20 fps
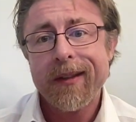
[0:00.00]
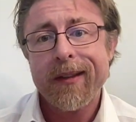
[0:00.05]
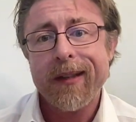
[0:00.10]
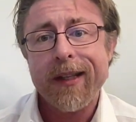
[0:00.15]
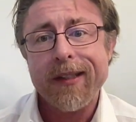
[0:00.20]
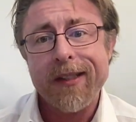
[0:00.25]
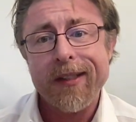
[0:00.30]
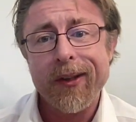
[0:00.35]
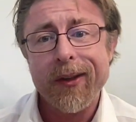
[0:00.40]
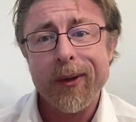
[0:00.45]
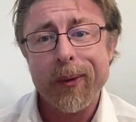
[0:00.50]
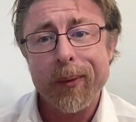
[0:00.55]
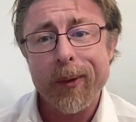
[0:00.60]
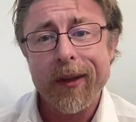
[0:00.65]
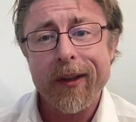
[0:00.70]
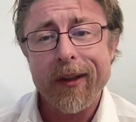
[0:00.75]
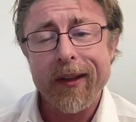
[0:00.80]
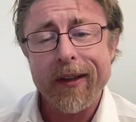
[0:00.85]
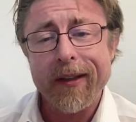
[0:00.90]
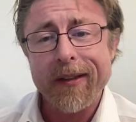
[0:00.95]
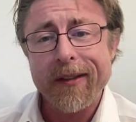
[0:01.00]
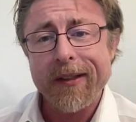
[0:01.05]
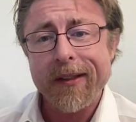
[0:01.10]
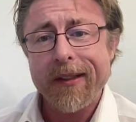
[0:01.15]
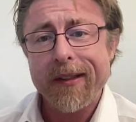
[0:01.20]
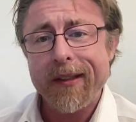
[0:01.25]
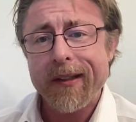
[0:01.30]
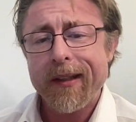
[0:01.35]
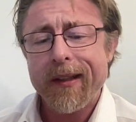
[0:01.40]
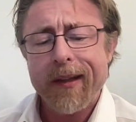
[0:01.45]
that's dealing with
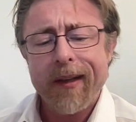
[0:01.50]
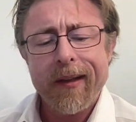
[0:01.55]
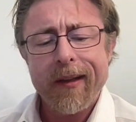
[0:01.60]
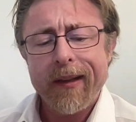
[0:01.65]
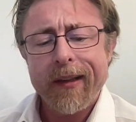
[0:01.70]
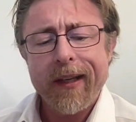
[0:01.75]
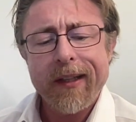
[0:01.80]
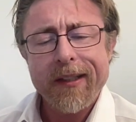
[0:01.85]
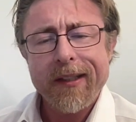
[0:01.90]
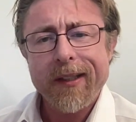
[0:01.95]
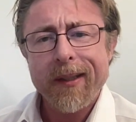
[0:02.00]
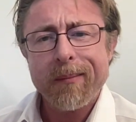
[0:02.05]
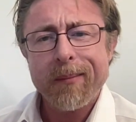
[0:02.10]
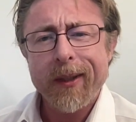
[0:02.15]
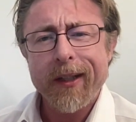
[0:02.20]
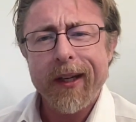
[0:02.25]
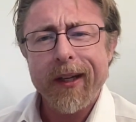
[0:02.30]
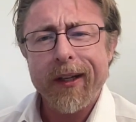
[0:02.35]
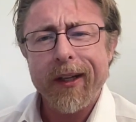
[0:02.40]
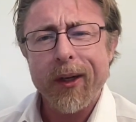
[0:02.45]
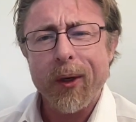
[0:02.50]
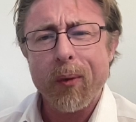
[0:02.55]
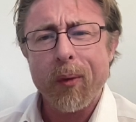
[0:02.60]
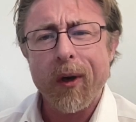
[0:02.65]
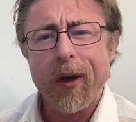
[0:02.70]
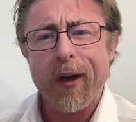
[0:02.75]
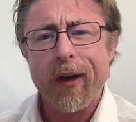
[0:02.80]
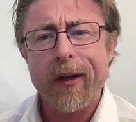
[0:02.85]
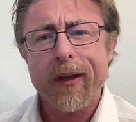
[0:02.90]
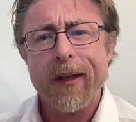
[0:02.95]
things. That's simply not going to
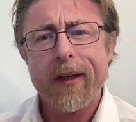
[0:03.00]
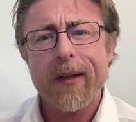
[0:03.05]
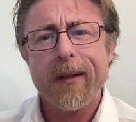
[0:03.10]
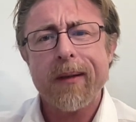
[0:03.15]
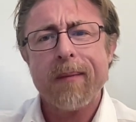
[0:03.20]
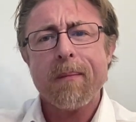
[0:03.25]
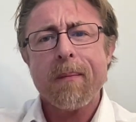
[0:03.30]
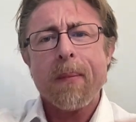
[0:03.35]
work.